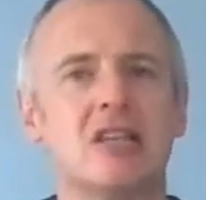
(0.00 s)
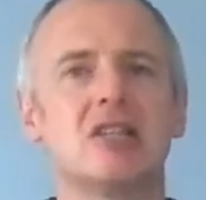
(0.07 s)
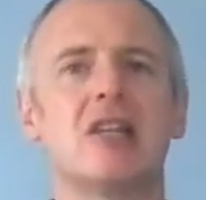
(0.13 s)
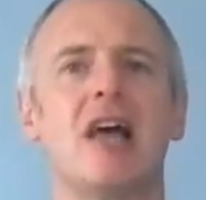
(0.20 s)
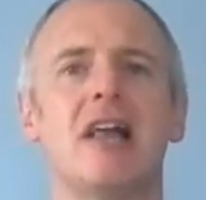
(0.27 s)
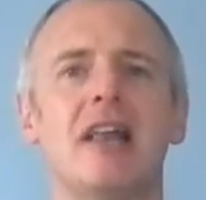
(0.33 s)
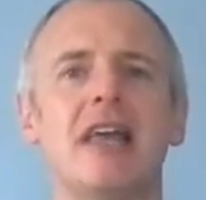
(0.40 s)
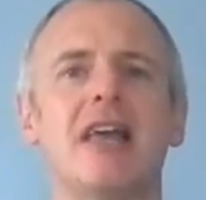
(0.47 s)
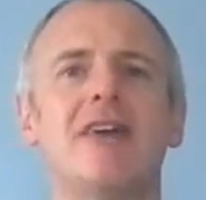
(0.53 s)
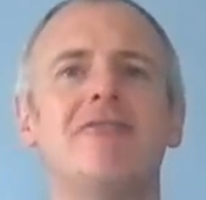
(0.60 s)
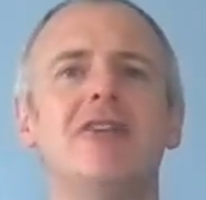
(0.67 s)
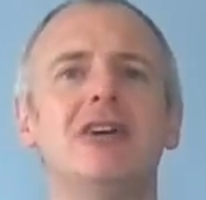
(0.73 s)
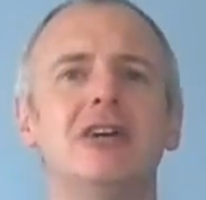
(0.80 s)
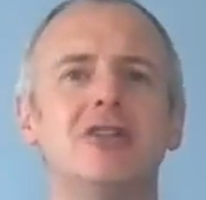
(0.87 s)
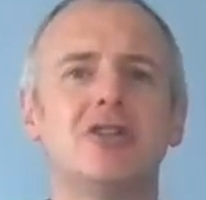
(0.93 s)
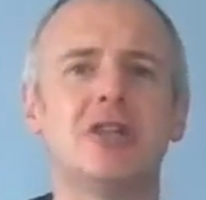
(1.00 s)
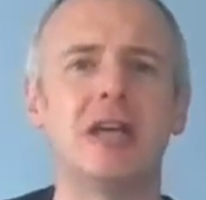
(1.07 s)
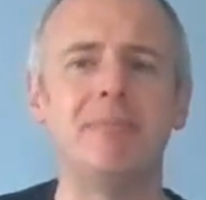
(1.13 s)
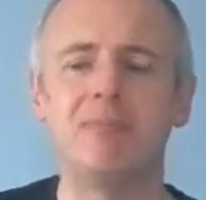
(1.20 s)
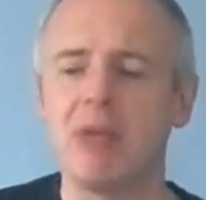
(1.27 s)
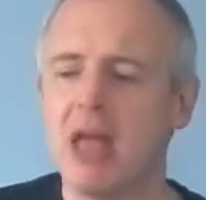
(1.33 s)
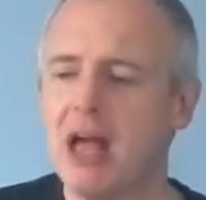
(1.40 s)
slightly
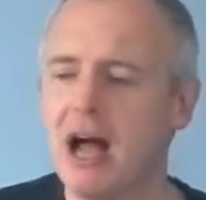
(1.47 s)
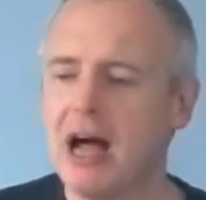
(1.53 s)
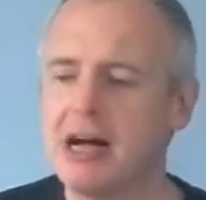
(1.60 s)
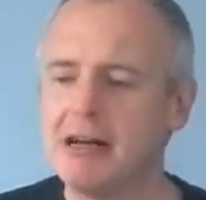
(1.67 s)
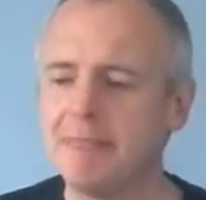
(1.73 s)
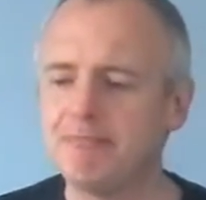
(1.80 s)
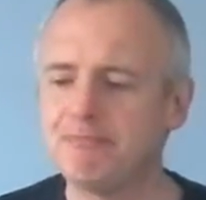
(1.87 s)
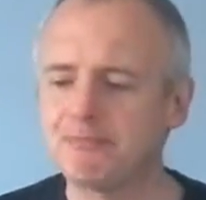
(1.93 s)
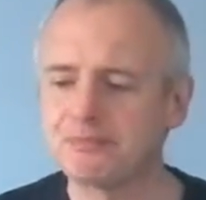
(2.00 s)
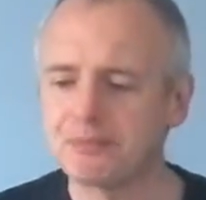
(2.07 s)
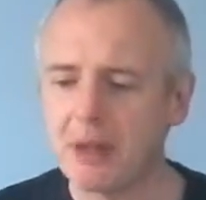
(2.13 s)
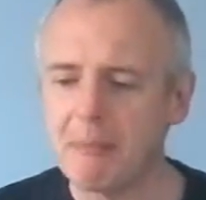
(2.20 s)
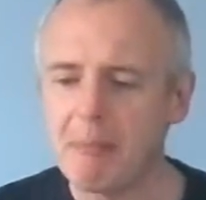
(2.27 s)
gewürzy um,